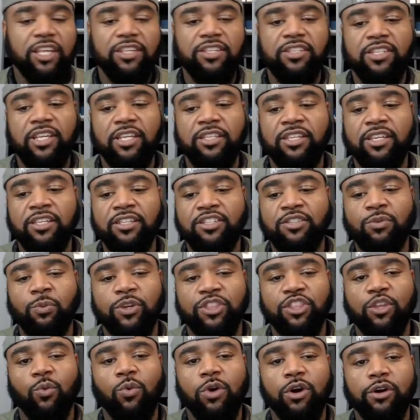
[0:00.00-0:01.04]
a sentence with
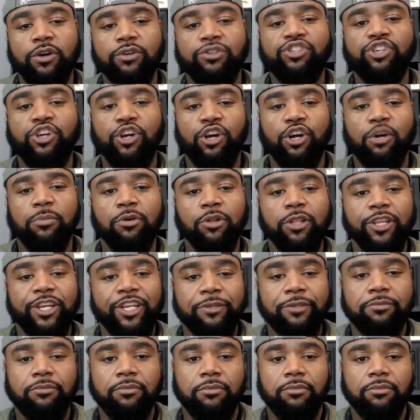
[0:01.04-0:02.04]
the word terrible in it.